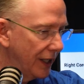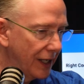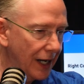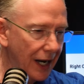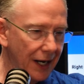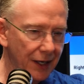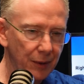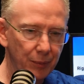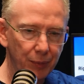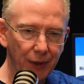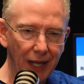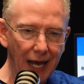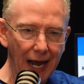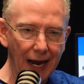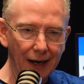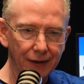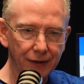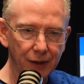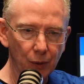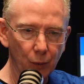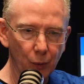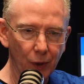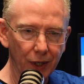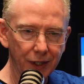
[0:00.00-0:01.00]
kind of plaque
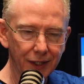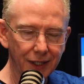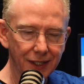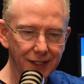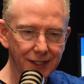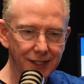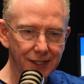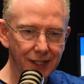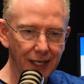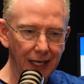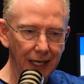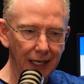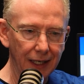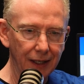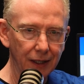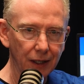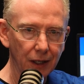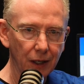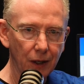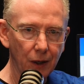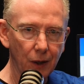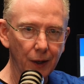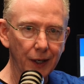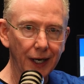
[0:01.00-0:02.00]
that one can see
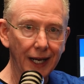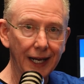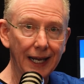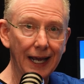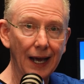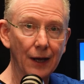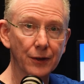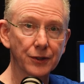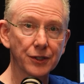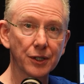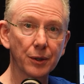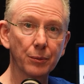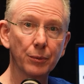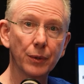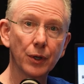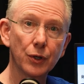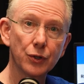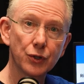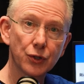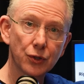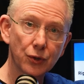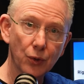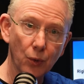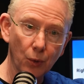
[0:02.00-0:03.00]
on a calcium
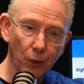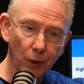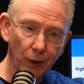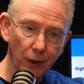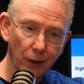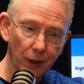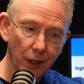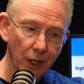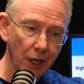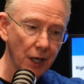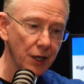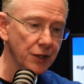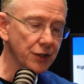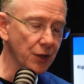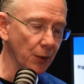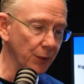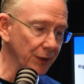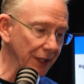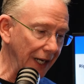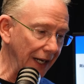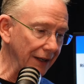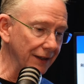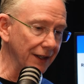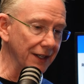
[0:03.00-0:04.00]
score. So
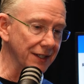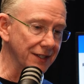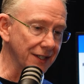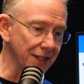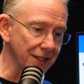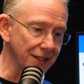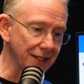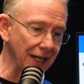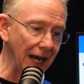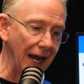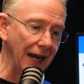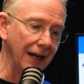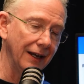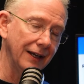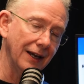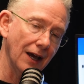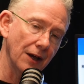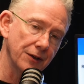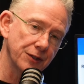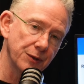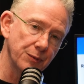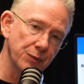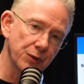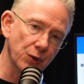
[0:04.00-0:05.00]
needless to say,
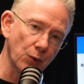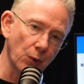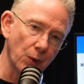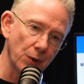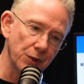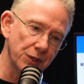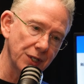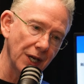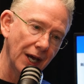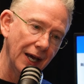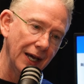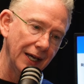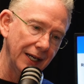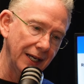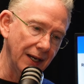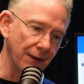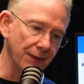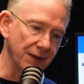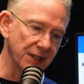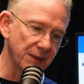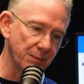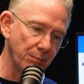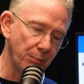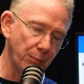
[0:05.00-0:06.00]
calcium scores give
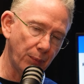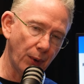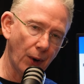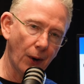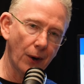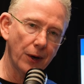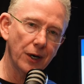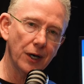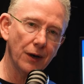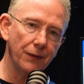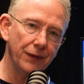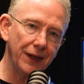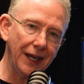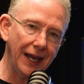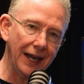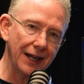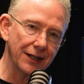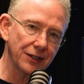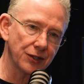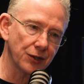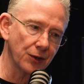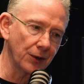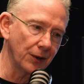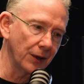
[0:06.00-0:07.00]
us part of the
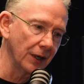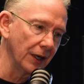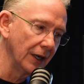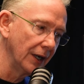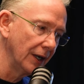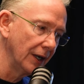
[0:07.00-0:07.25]
answer,